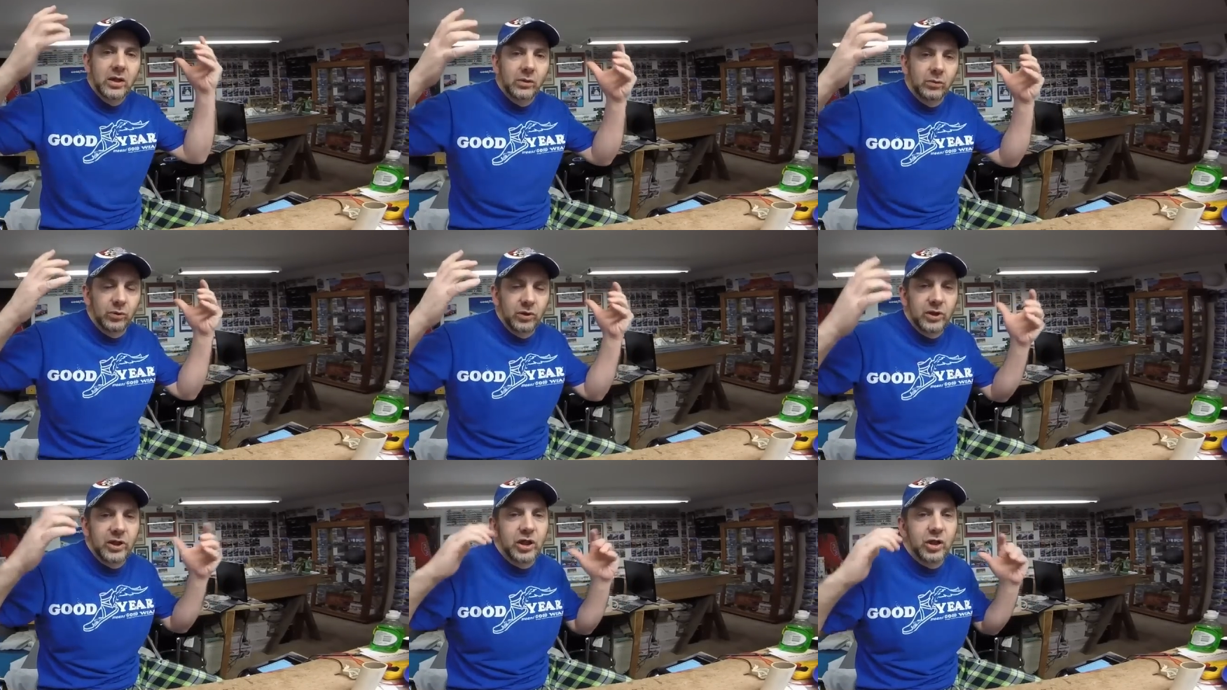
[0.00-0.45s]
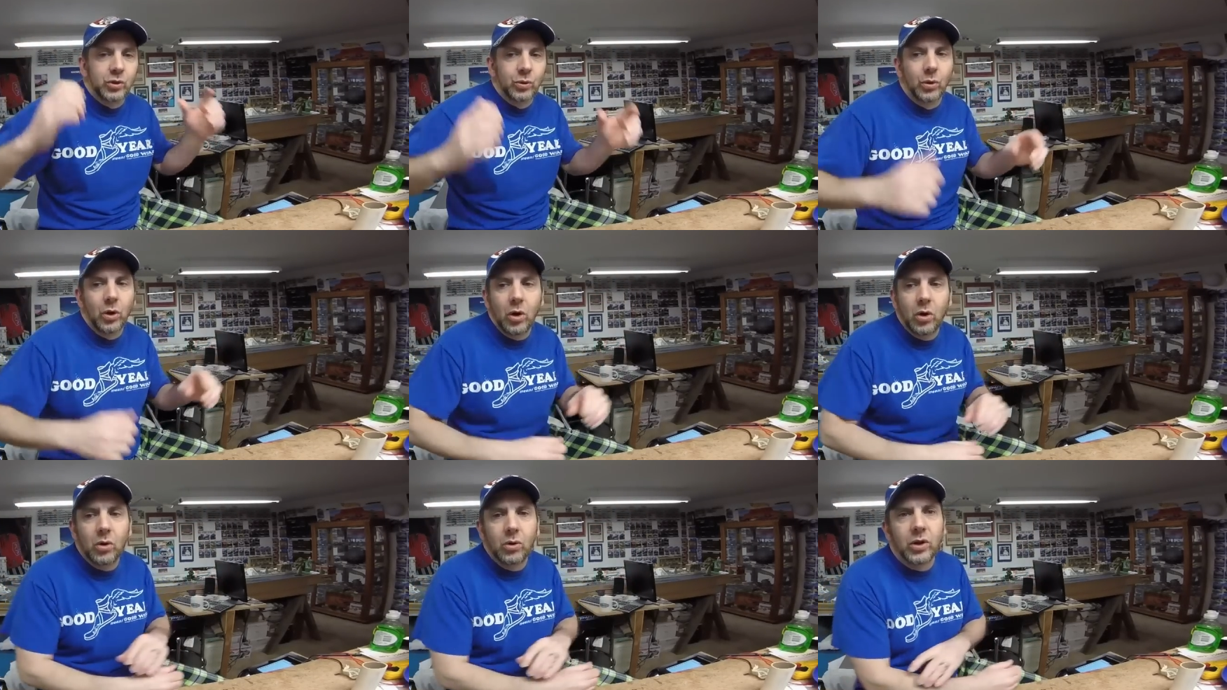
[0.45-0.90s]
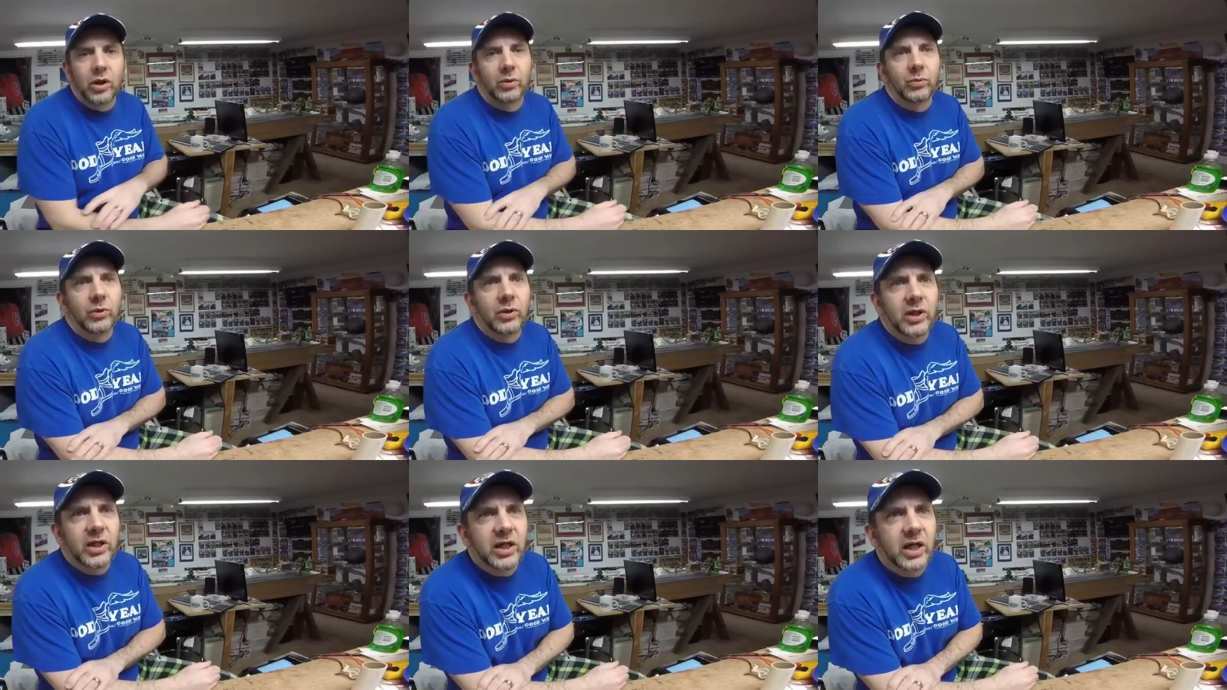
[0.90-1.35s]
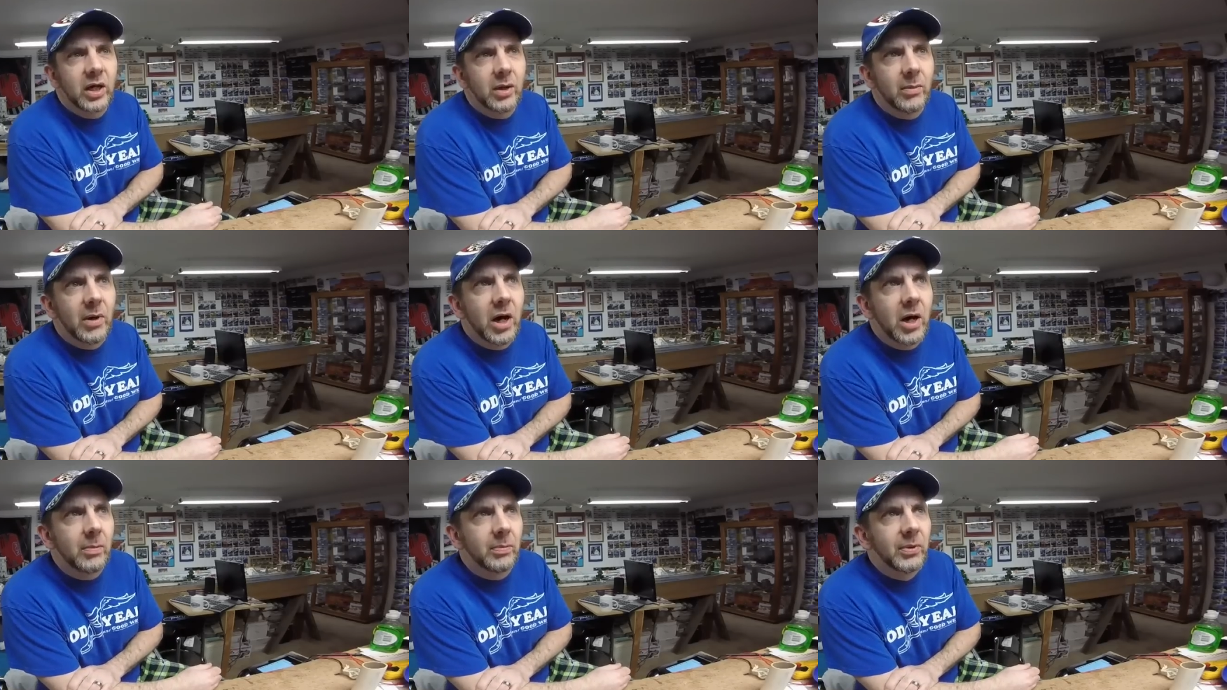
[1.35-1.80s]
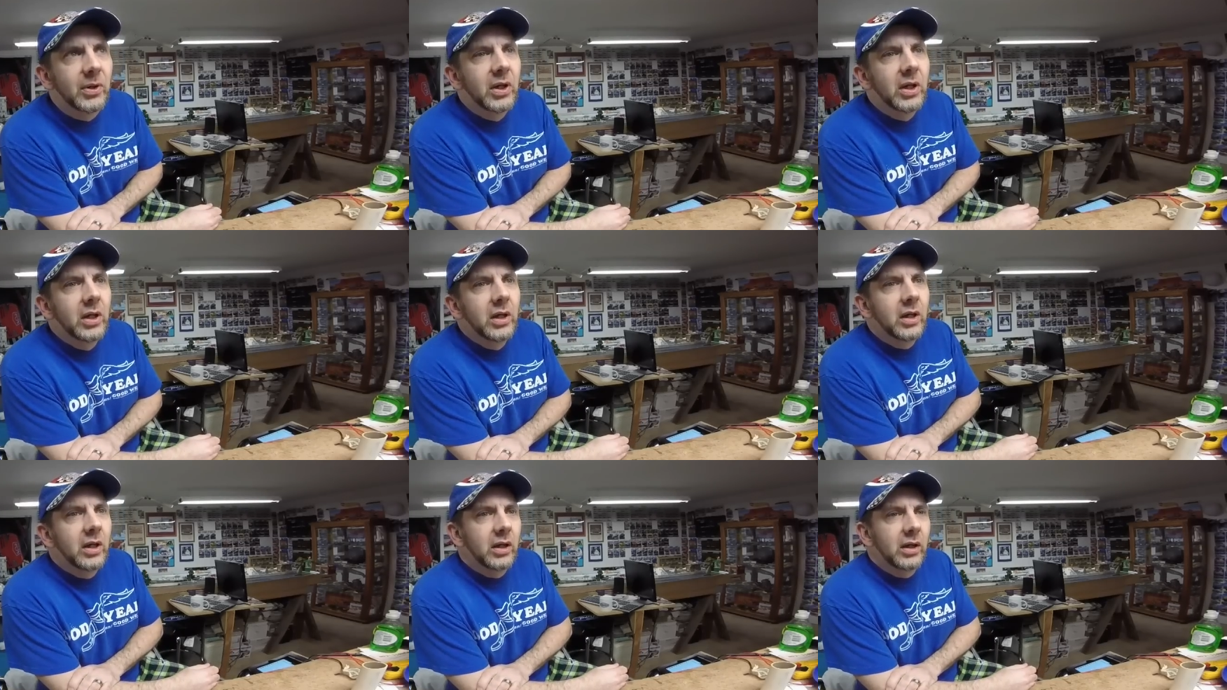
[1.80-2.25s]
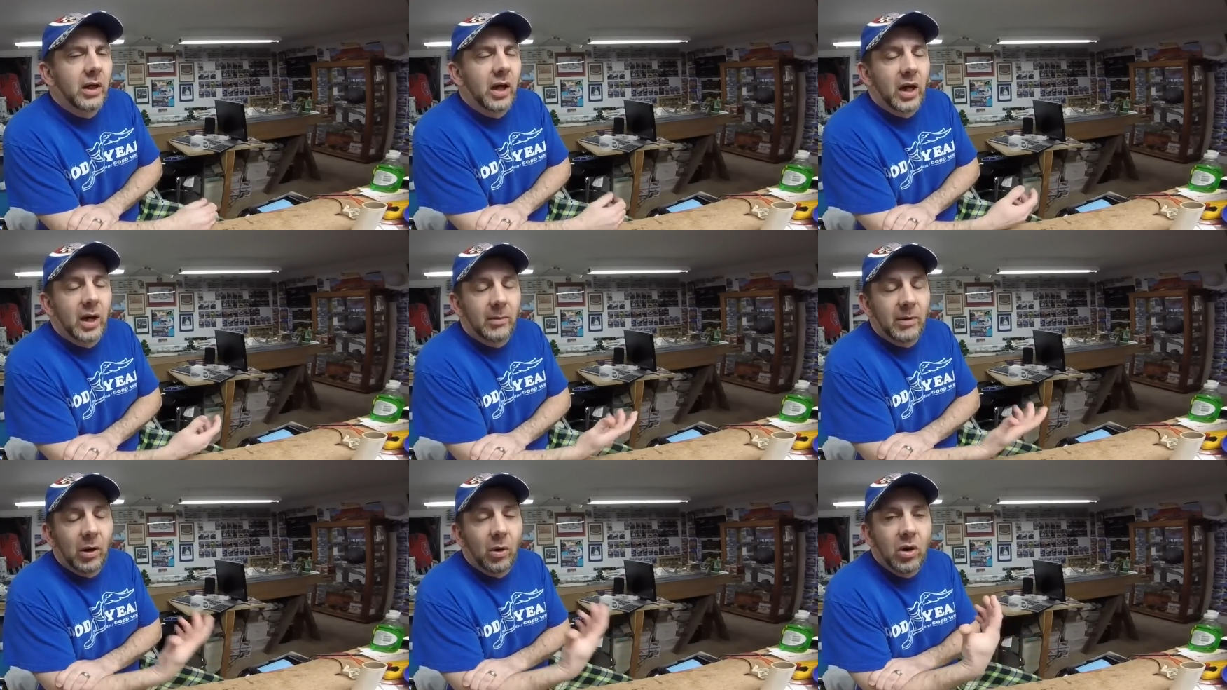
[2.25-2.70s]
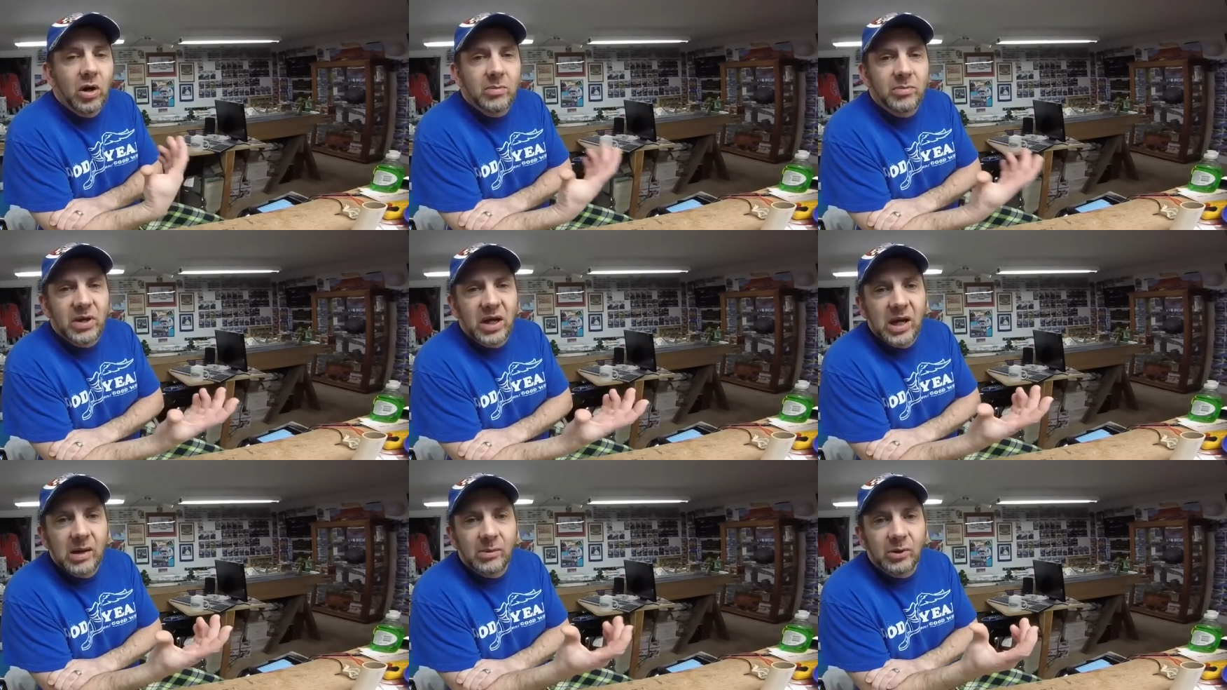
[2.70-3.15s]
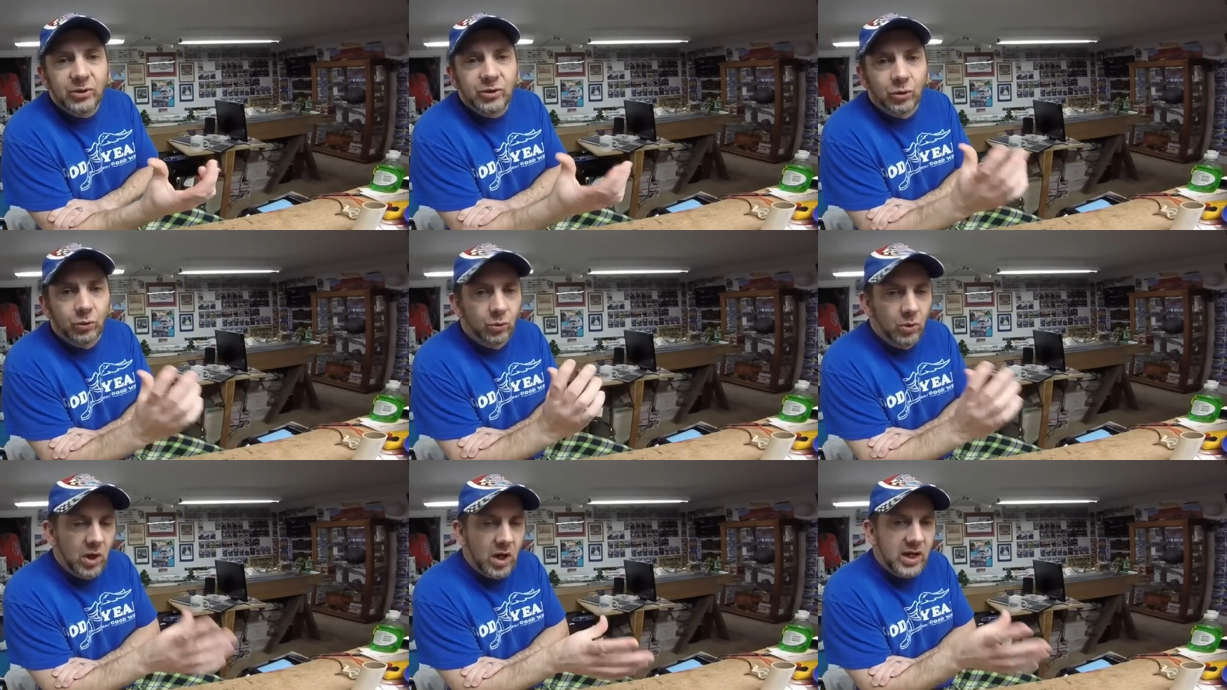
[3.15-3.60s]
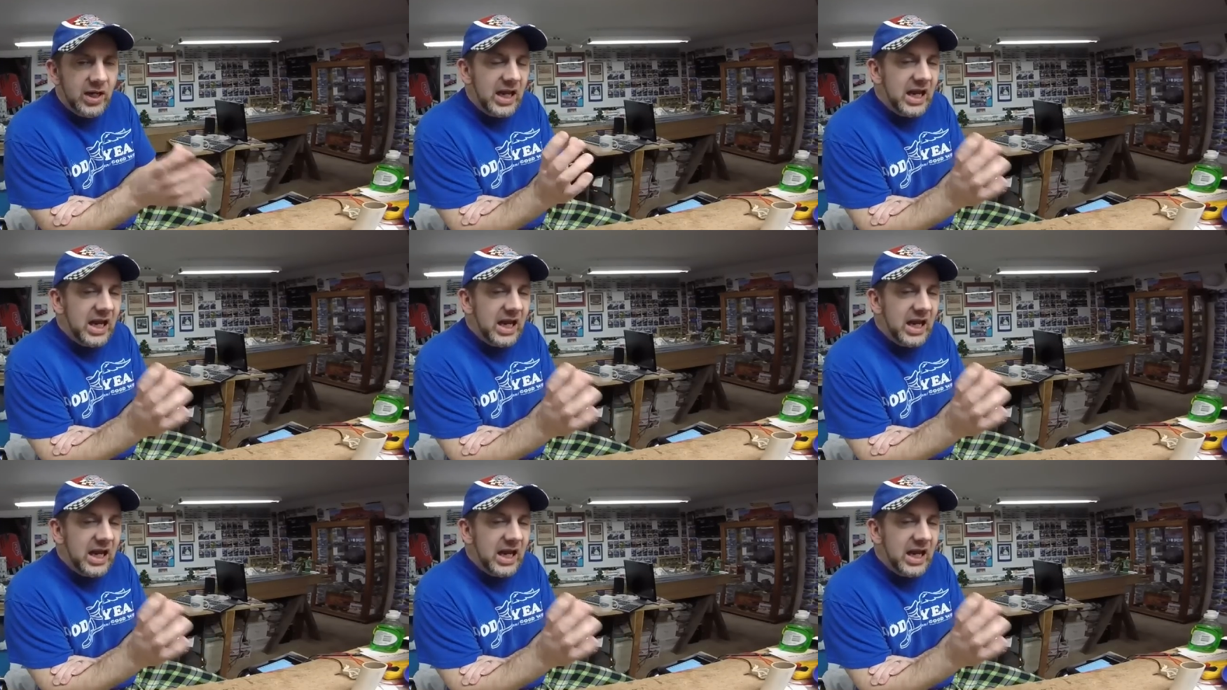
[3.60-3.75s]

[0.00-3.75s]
really grown and really come up. Um, I want to be able to run